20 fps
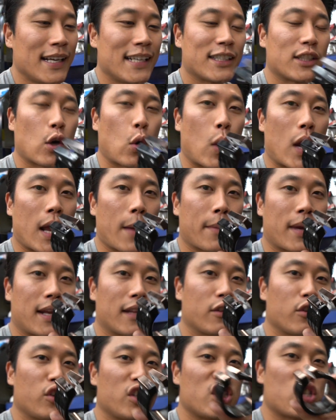So what I'm gonna
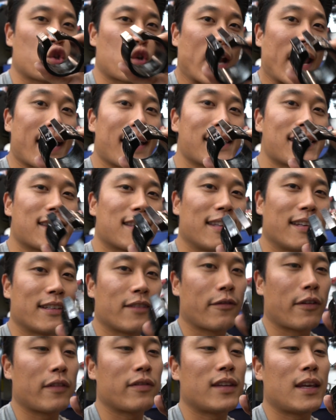do is trash
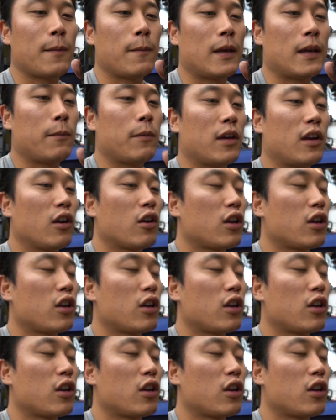this 50 millimeter